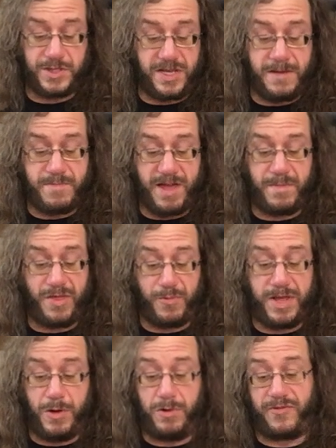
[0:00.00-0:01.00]
the museum paid me
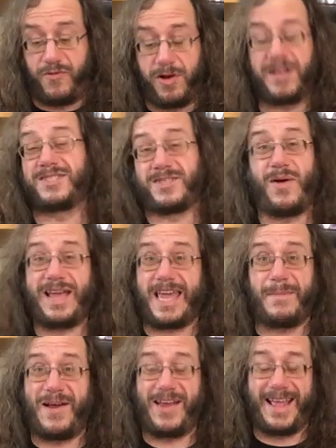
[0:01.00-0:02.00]
three gold for it, so I
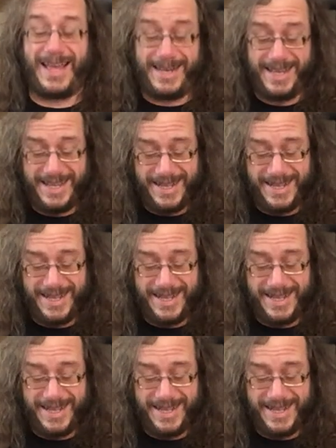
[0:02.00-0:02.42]
came out ahead.